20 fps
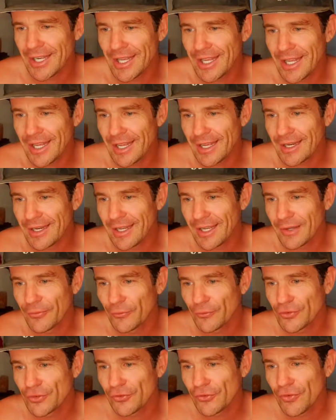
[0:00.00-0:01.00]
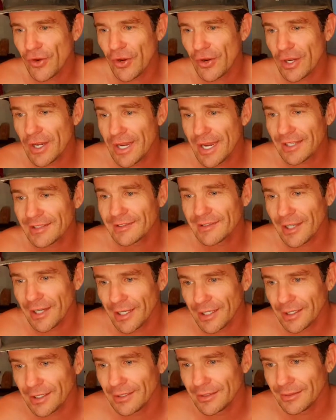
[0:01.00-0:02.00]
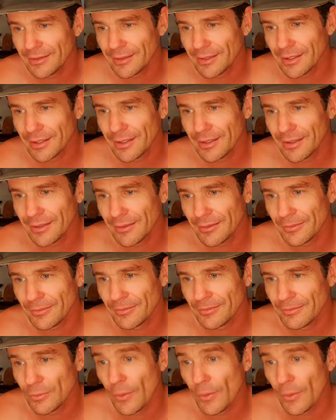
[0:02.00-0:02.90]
next day, well,